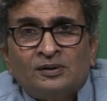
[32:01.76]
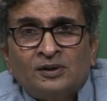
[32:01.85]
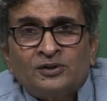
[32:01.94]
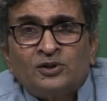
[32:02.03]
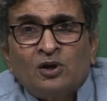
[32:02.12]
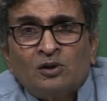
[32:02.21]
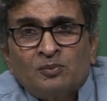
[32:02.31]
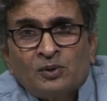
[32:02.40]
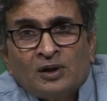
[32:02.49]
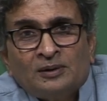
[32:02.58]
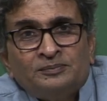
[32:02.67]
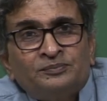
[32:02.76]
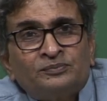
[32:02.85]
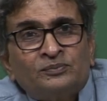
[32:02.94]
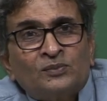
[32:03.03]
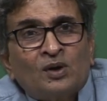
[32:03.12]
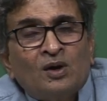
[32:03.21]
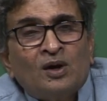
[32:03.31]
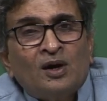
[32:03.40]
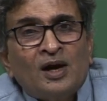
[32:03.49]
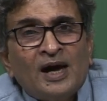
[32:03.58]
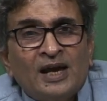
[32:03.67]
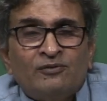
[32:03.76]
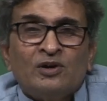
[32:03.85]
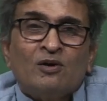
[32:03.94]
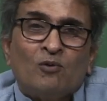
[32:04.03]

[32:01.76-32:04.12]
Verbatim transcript: it is a non-polar and if you have